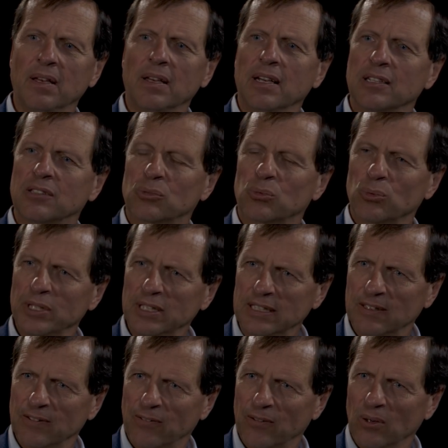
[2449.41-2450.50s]
It's really
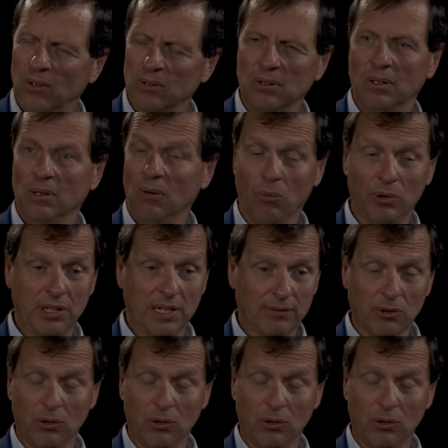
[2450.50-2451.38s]
difficult when you have to